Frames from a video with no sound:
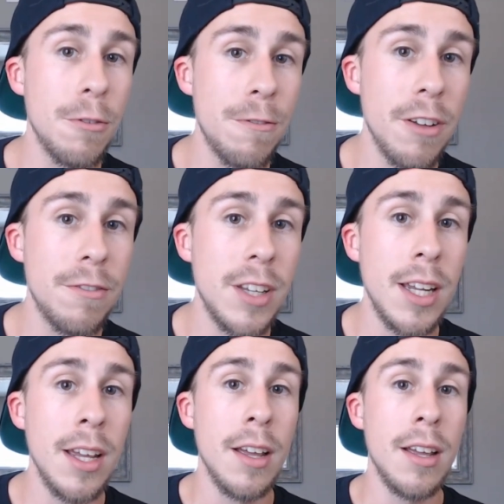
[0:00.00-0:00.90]

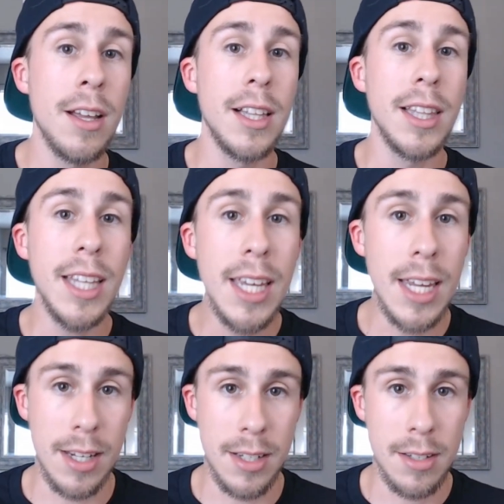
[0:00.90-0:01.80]
50
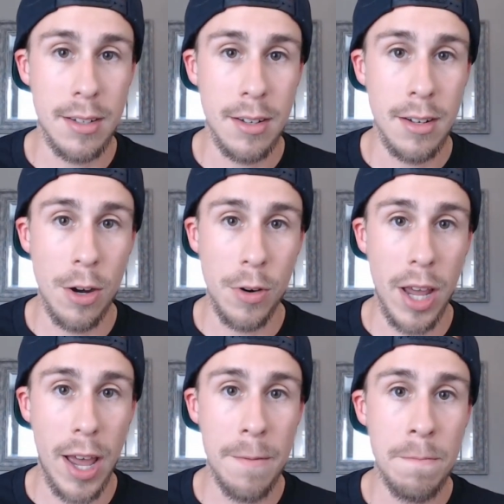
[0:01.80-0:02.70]
leads.
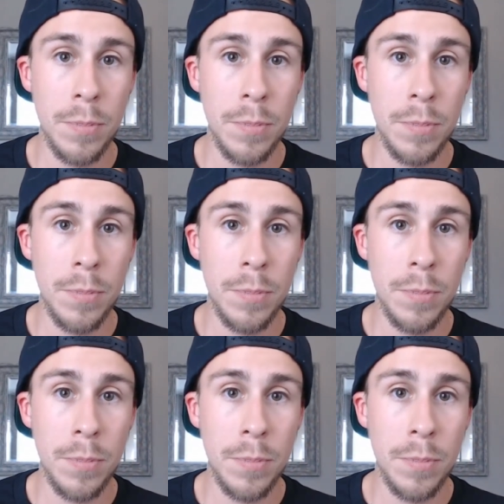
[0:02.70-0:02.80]
Okay?